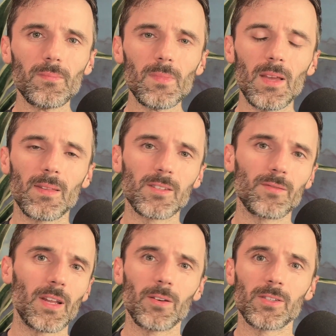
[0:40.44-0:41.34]
And this
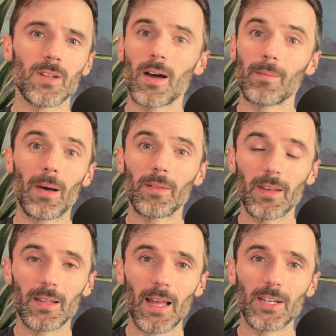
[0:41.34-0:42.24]
video is not about the
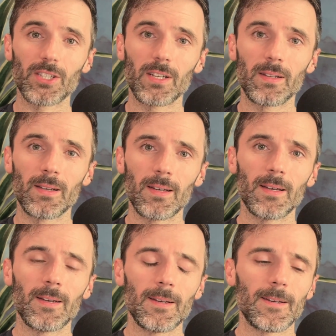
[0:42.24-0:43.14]
election.
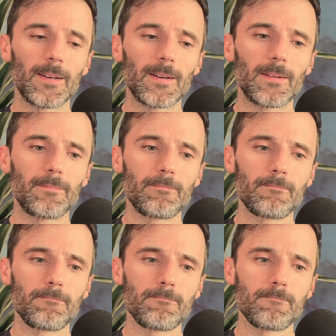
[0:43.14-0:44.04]
And
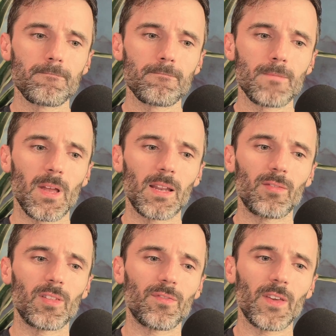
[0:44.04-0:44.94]

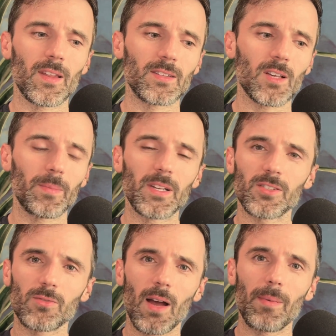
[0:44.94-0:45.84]
even the feelings I'll be
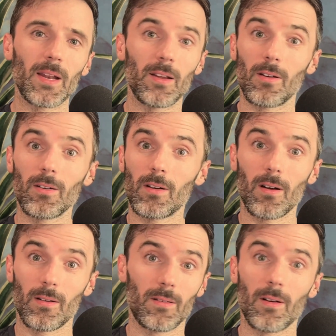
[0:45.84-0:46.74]
describing in here
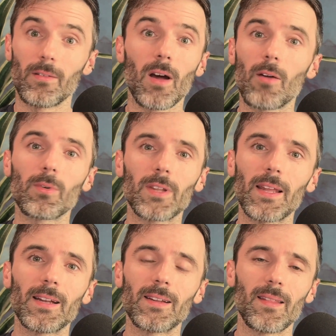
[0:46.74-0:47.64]
are not
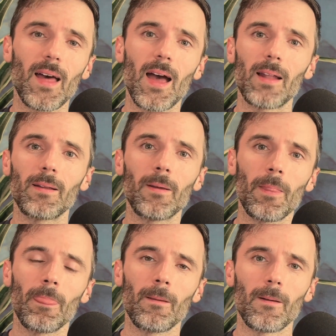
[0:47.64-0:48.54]
related to that.
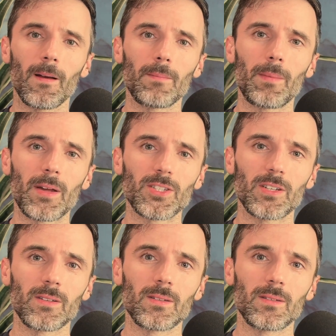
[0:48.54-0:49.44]

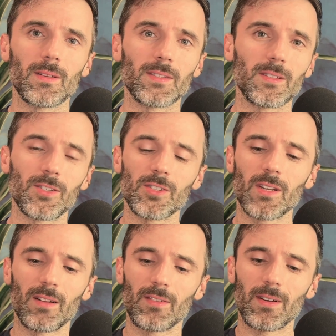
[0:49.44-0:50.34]
This is just
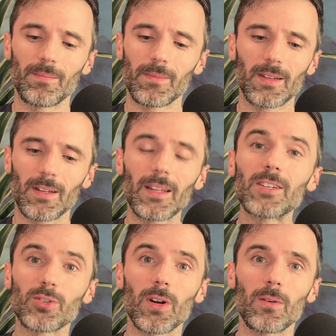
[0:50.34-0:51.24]
kind of a little
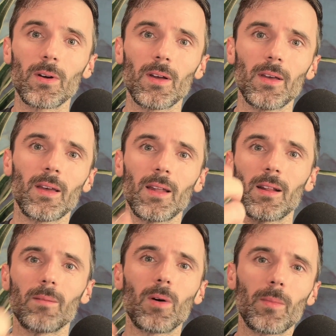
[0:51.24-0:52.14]
intro. And
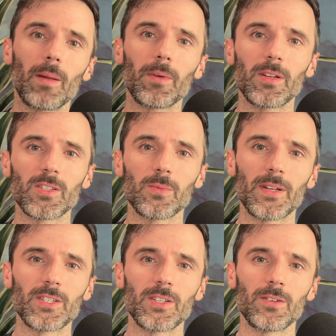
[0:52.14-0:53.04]
in a moment, I'm going to
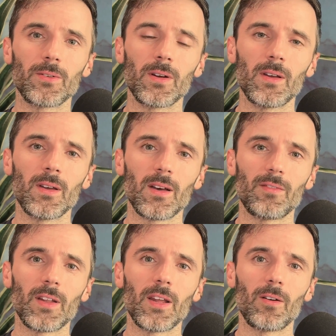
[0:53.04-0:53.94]
switch to a
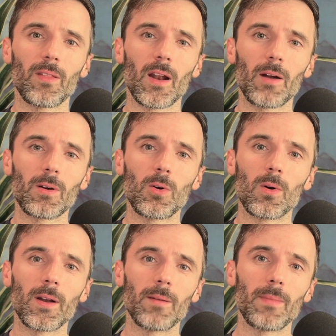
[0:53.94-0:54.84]
video that I
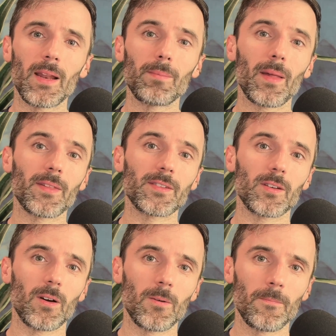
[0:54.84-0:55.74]
recorded many months ago.